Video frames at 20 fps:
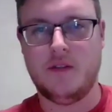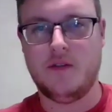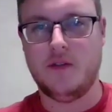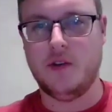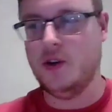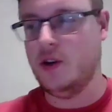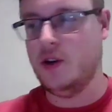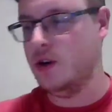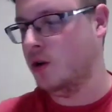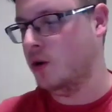
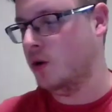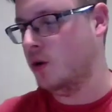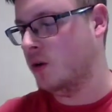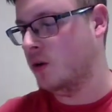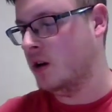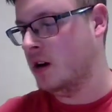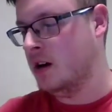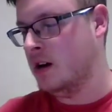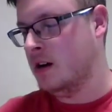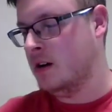If you
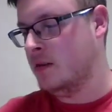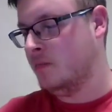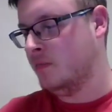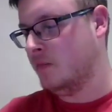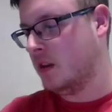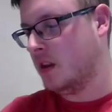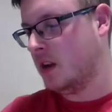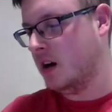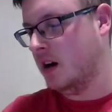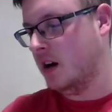do
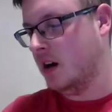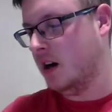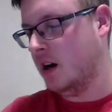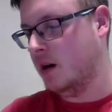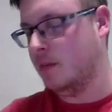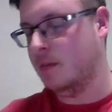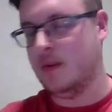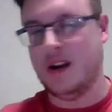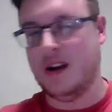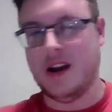
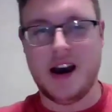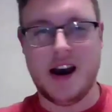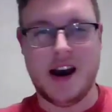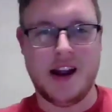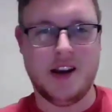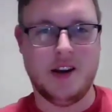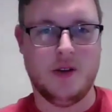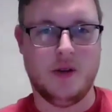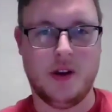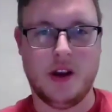
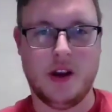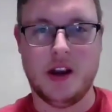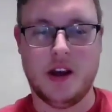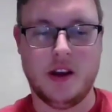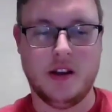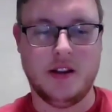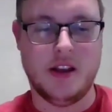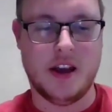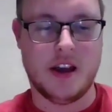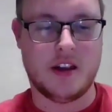9, you'll get
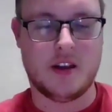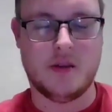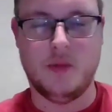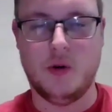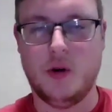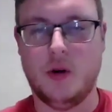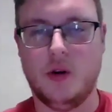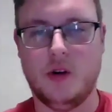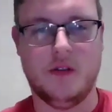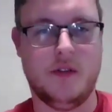a
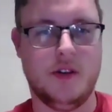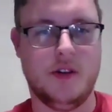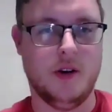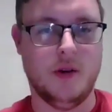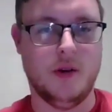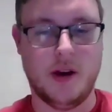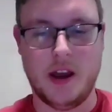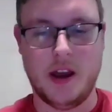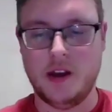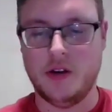decimal. If you
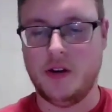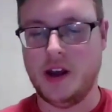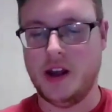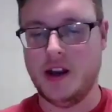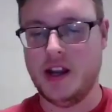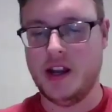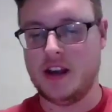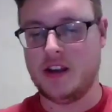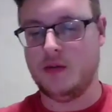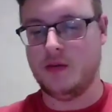do 8, you'll
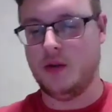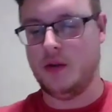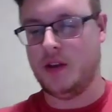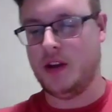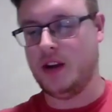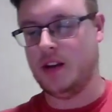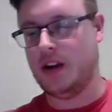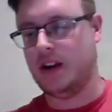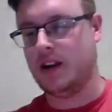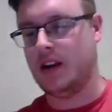get a decimal,
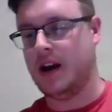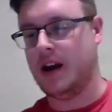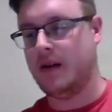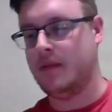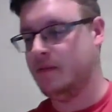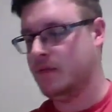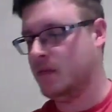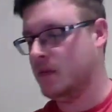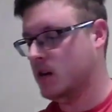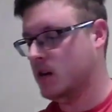things like that.